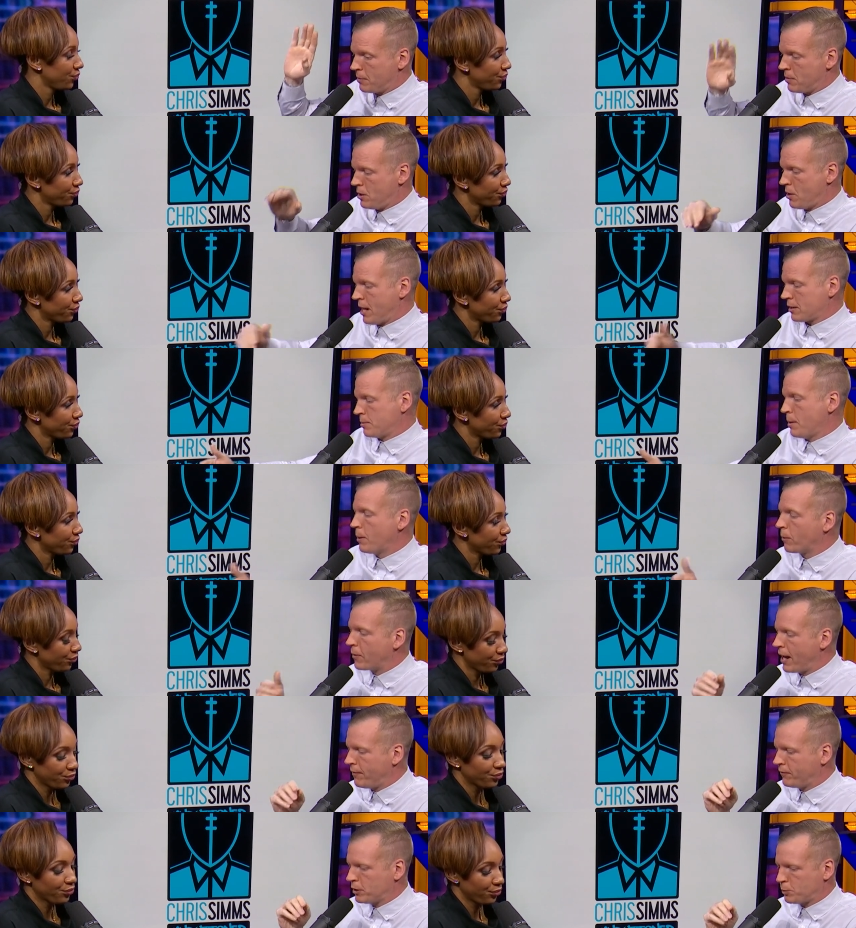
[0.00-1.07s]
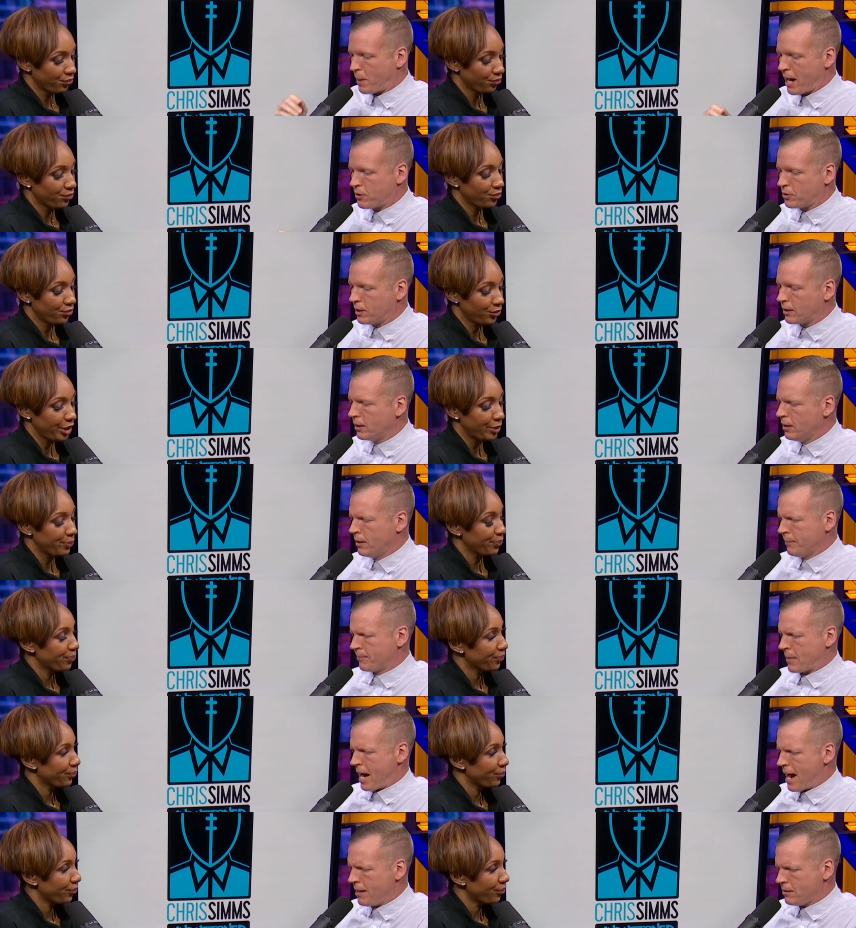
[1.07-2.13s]
Speaker 1: You asked me about Ryan Fitzpatrick. Yep.
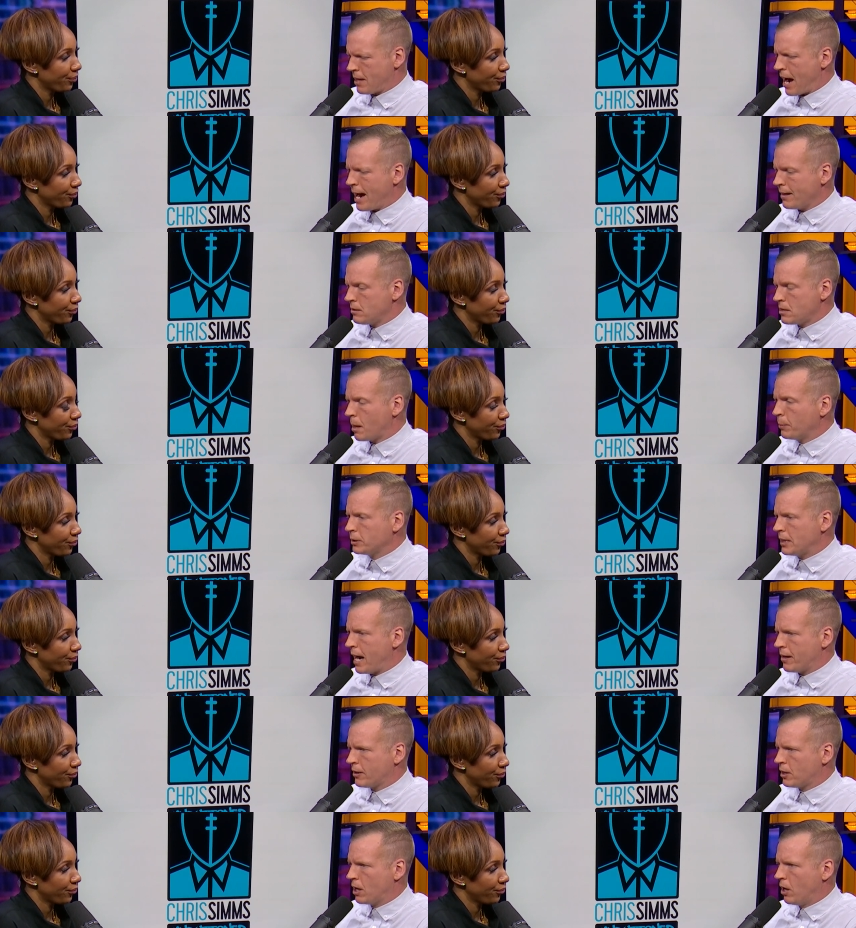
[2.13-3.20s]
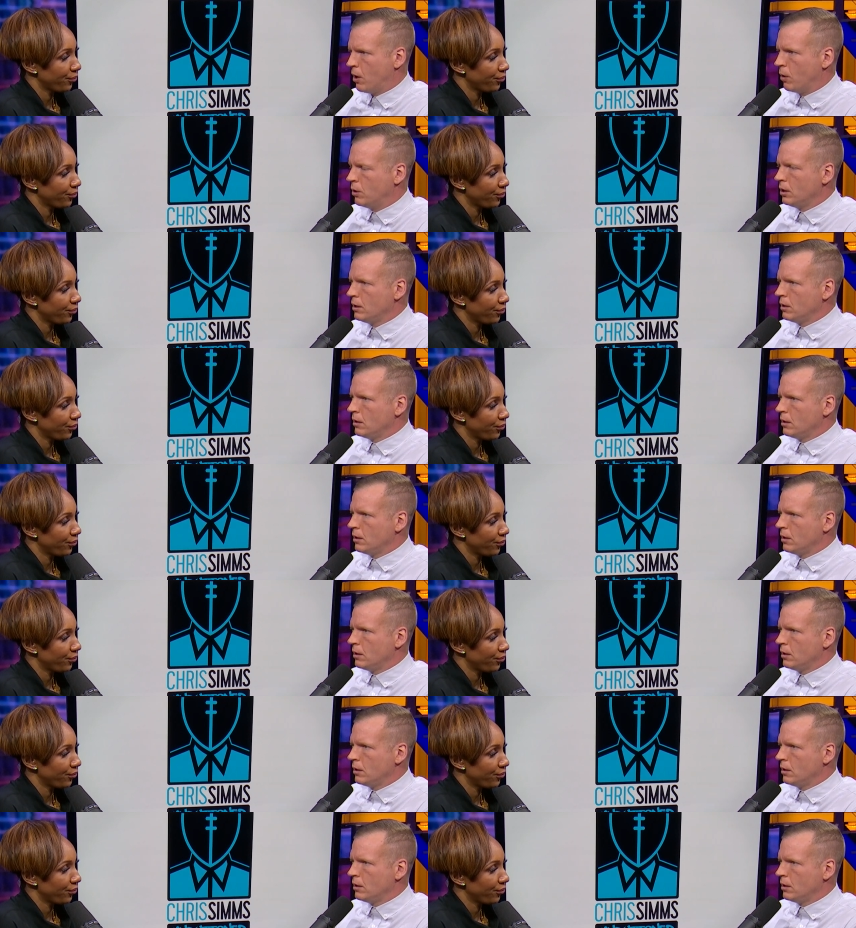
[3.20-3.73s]
I'd, I'd double down and go,